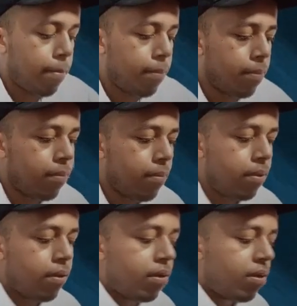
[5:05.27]

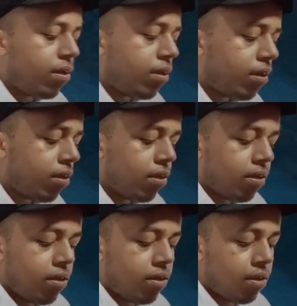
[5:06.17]

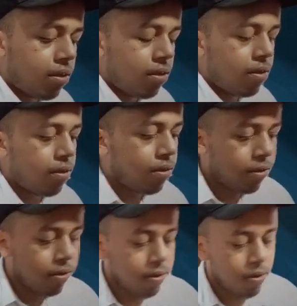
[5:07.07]

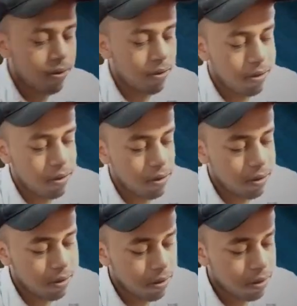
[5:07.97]

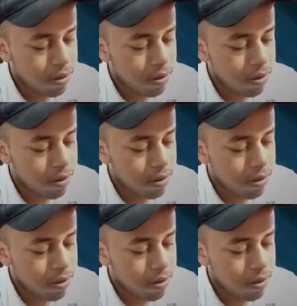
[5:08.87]
(silence)